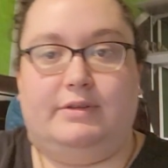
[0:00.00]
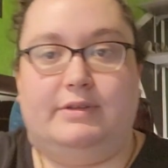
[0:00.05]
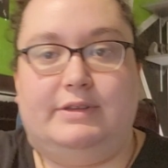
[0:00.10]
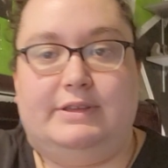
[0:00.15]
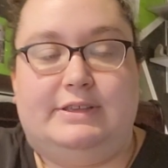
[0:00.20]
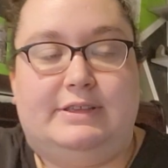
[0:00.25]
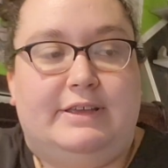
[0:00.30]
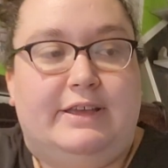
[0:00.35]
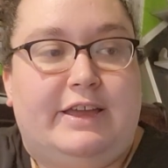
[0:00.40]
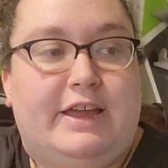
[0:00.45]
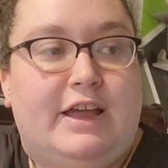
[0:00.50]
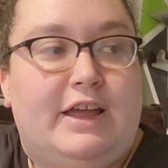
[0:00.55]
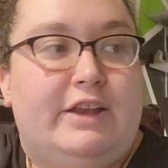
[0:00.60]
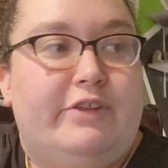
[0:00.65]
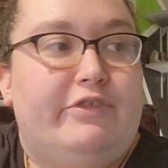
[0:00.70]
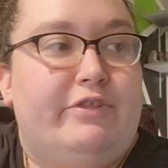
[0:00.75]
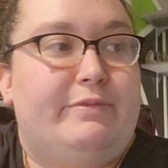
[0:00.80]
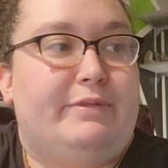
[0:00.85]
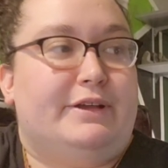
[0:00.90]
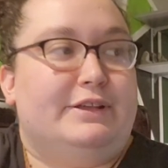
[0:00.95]
It kind
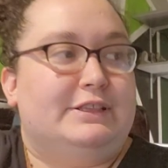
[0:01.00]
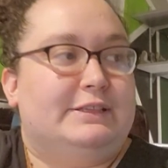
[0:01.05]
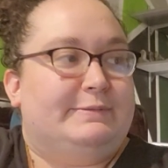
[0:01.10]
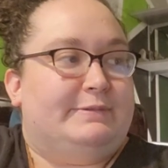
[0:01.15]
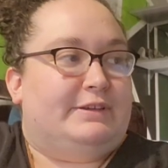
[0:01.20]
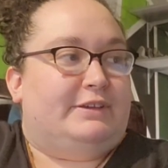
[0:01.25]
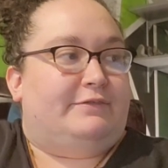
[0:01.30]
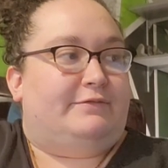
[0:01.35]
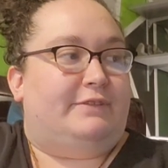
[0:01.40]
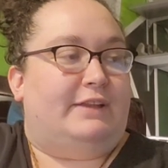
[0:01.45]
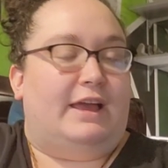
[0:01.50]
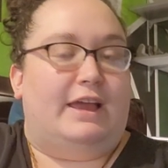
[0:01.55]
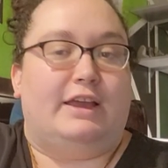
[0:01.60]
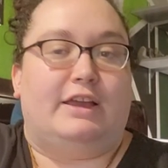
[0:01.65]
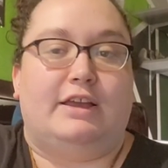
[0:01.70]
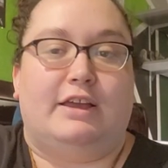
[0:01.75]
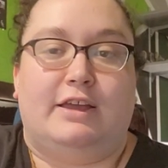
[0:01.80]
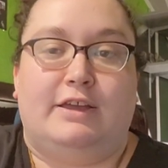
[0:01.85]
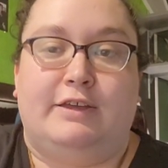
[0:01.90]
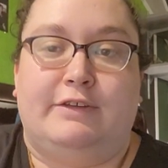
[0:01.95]
of reminds me of
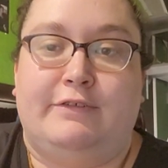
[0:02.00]
like